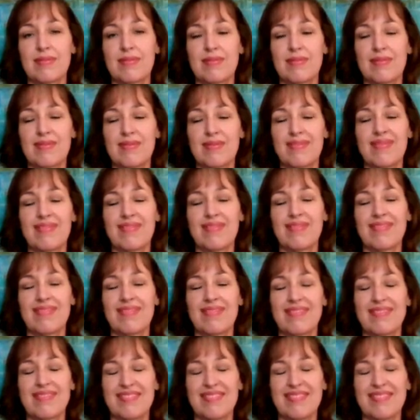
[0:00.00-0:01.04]

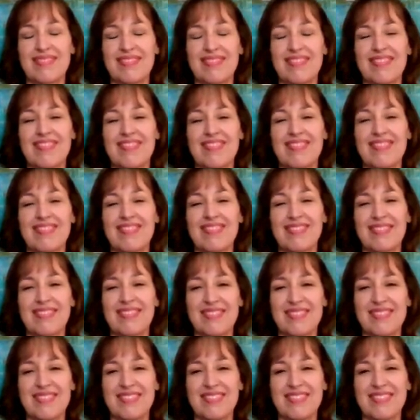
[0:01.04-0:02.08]

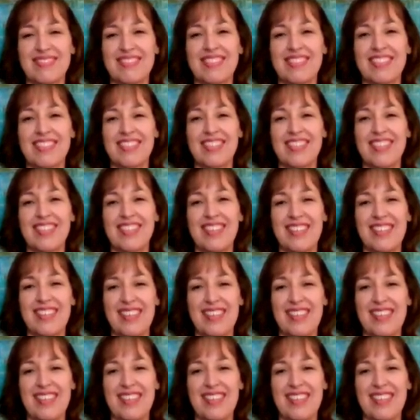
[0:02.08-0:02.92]
The person shown says nothing.